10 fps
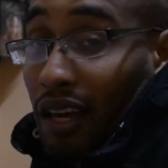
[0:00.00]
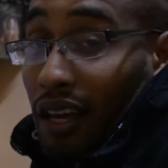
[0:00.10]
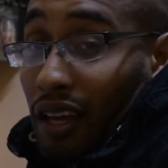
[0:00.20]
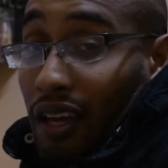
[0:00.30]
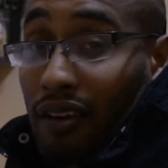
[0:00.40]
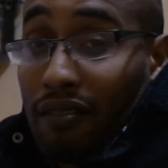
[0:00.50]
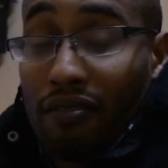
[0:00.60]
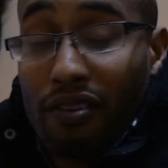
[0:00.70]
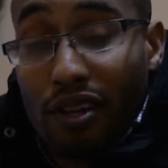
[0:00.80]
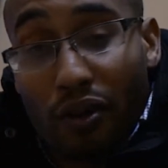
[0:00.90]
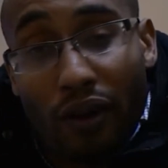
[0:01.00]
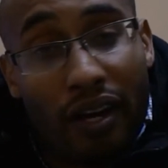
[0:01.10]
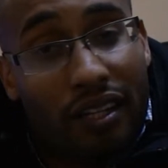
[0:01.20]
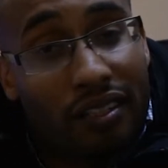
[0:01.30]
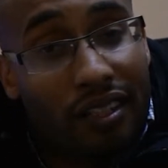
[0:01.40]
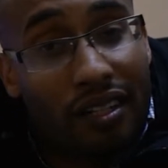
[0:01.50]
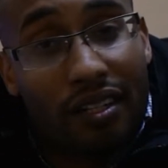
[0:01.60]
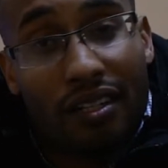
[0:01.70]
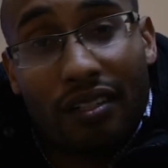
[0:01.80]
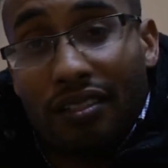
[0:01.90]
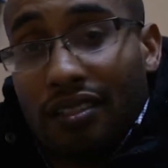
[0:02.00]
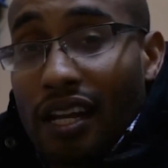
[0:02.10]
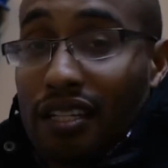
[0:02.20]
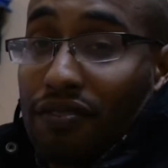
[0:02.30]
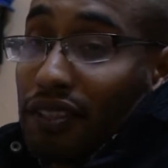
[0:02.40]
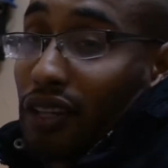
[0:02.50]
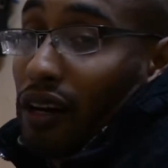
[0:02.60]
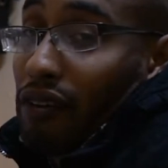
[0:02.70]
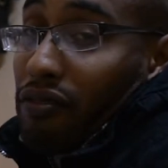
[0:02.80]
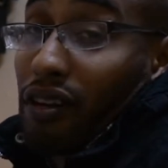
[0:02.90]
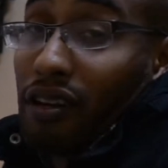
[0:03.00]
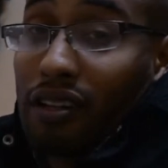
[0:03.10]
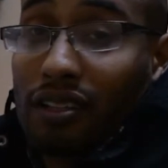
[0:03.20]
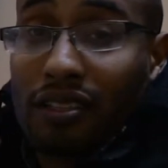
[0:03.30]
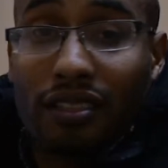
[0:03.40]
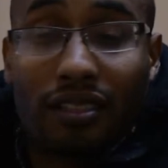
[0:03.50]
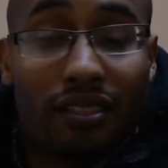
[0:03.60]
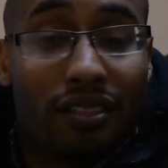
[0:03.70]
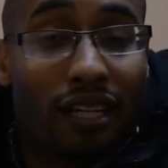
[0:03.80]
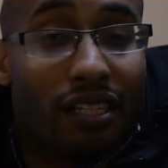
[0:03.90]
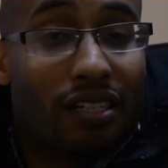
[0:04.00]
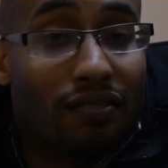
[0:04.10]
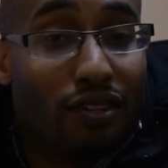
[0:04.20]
a video editor slash photographer slash